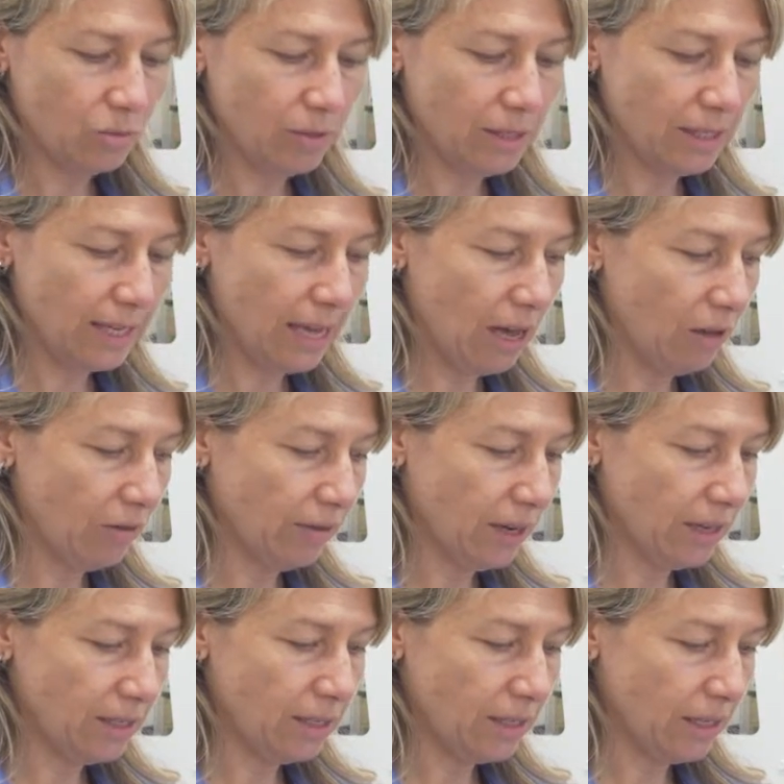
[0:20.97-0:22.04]
one's
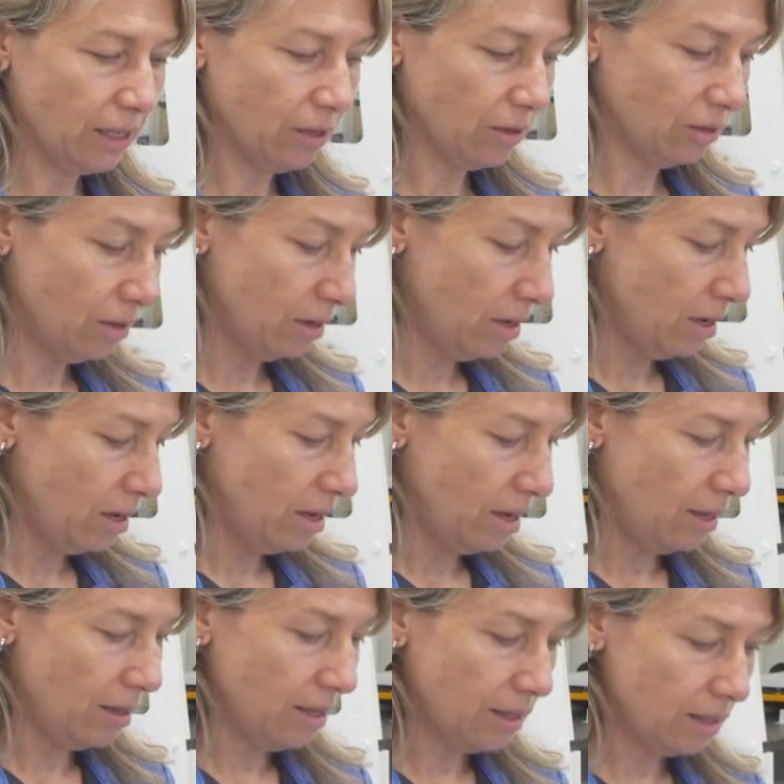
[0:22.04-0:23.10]
galvanized iron,
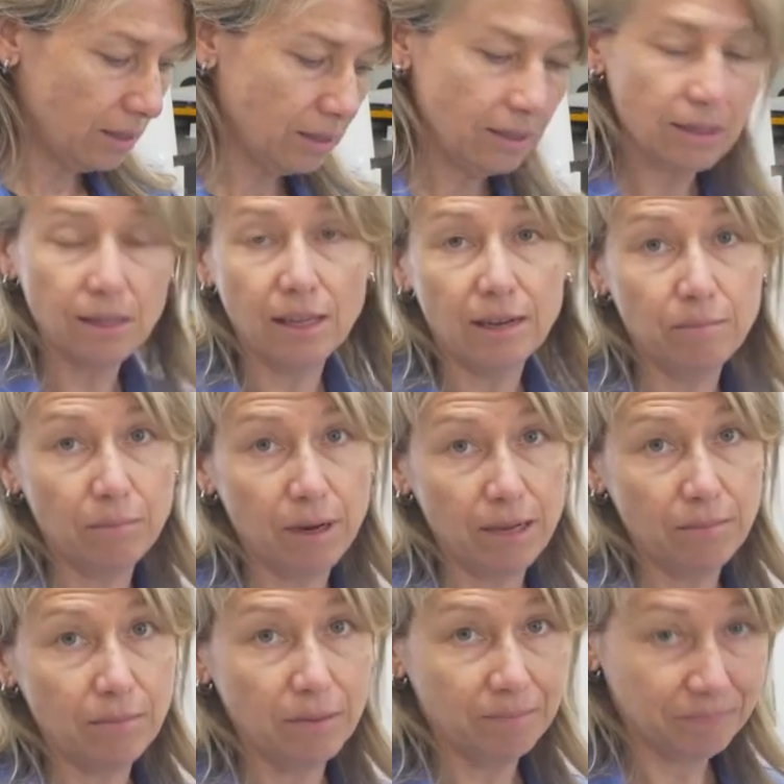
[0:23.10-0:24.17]
and this is lead pipe.